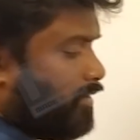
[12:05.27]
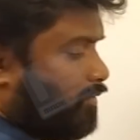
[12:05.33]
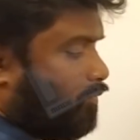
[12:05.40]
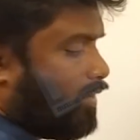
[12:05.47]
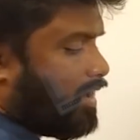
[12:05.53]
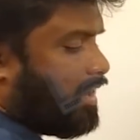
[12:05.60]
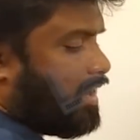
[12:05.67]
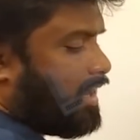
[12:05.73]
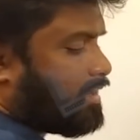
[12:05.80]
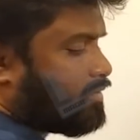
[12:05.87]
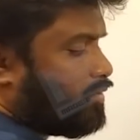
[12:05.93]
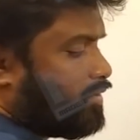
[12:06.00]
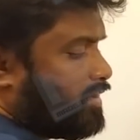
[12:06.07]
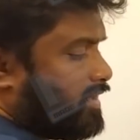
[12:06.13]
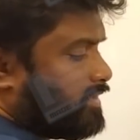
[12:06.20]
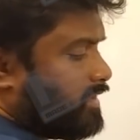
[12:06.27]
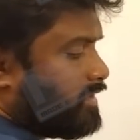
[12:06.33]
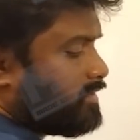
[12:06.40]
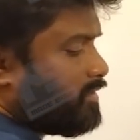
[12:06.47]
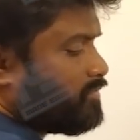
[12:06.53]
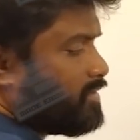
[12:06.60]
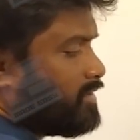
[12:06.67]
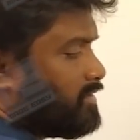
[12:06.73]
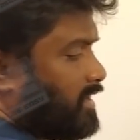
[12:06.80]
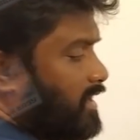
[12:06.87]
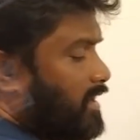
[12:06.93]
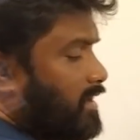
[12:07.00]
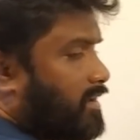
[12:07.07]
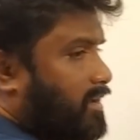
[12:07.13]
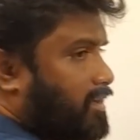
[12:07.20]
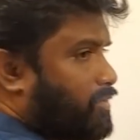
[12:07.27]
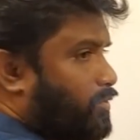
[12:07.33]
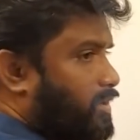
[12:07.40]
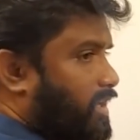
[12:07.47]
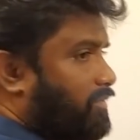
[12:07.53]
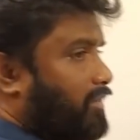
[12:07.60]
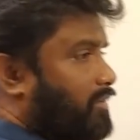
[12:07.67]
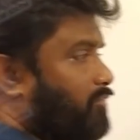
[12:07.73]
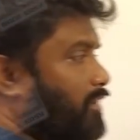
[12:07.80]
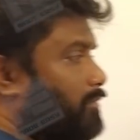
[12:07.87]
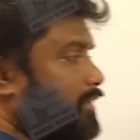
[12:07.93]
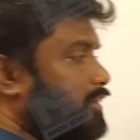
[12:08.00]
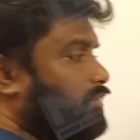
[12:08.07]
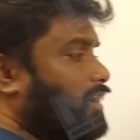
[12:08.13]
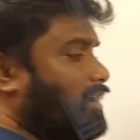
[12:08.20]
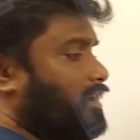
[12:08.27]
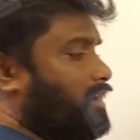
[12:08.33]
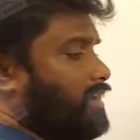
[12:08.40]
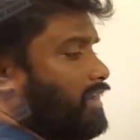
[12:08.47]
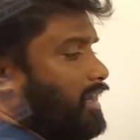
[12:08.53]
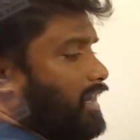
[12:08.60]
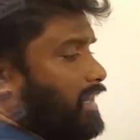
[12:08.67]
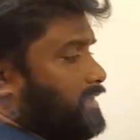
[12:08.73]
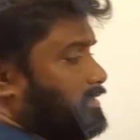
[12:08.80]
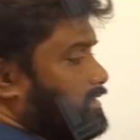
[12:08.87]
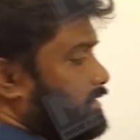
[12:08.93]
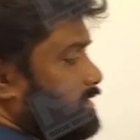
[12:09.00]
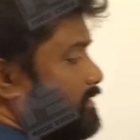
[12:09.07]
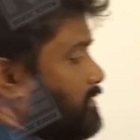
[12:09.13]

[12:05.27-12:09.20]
1,23,321 will be your answer,